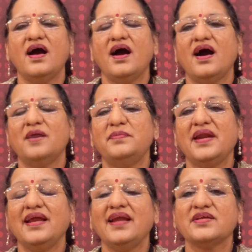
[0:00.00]
our
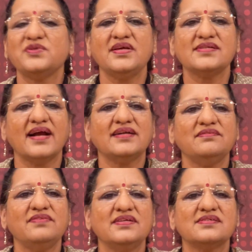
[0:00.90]
brain actually is
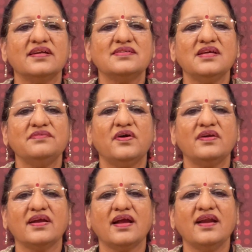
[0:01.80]
actively searching for
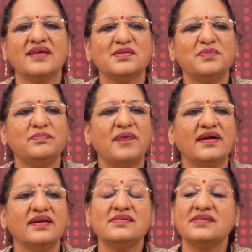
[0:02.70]
recognizable
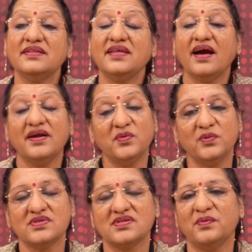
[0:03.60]
patterns in the
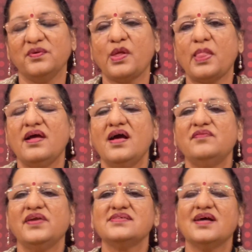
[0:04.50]
unknown sound.
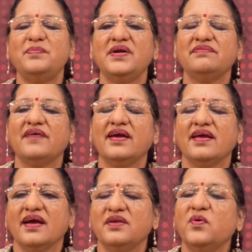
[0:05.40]
For example, if
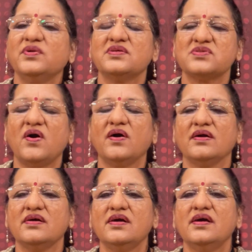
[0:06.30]
I know the
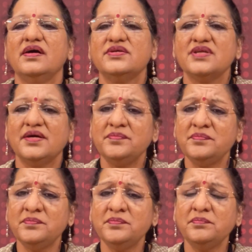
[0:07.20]
song,
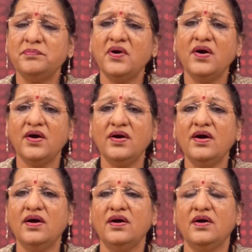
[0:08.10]

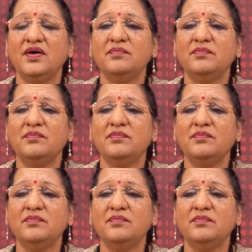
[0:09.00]
Shambho